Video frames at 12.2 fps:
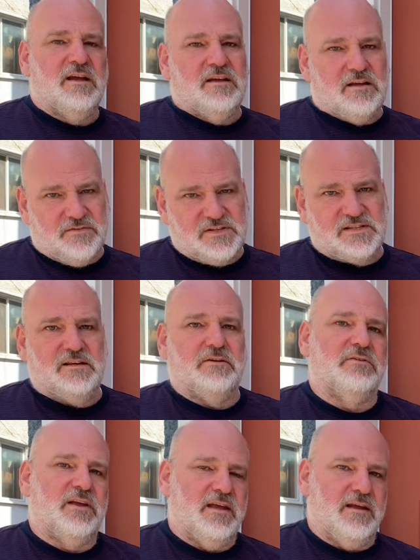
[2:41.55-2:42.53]
You have a
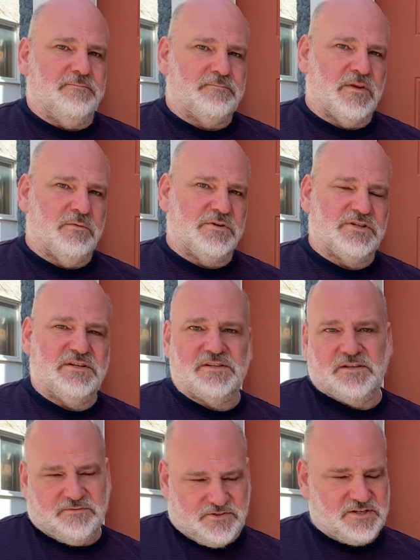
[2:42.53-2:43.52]
single key, which is
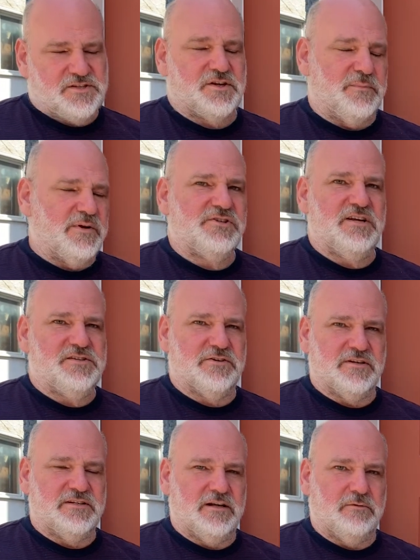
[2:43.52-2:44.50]
just so much easier
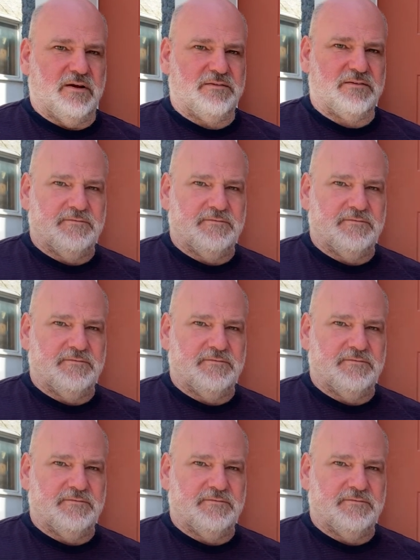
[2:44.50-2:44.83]
to deal with.